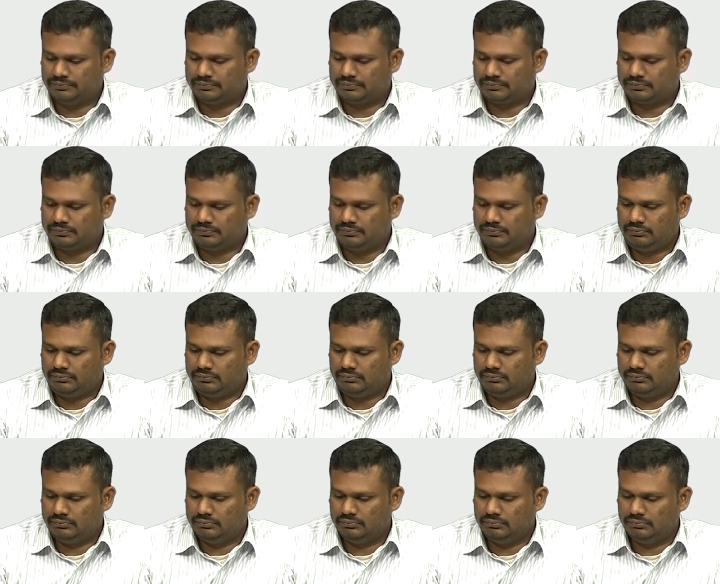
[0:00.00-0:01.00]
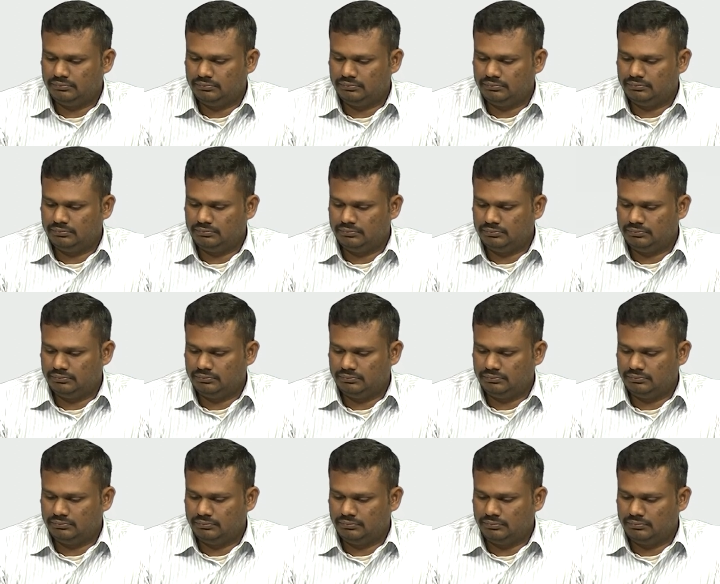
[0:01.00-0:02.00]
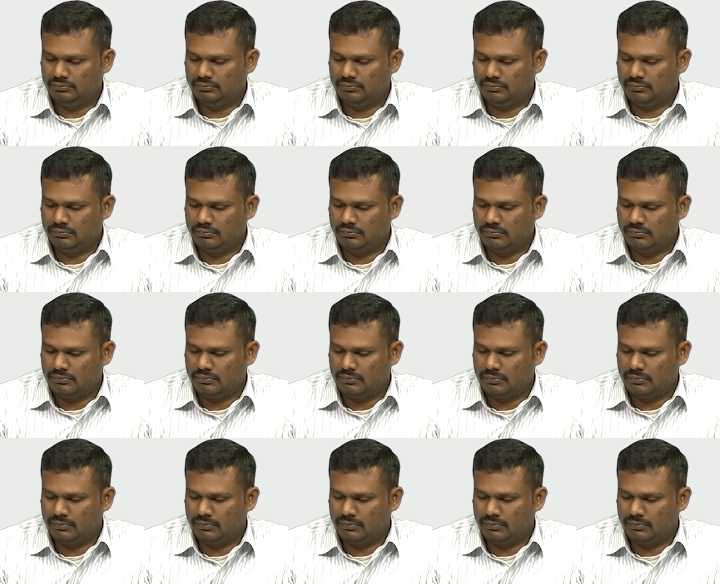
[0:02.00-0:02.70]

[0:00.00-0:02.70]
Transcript: (no one is talking)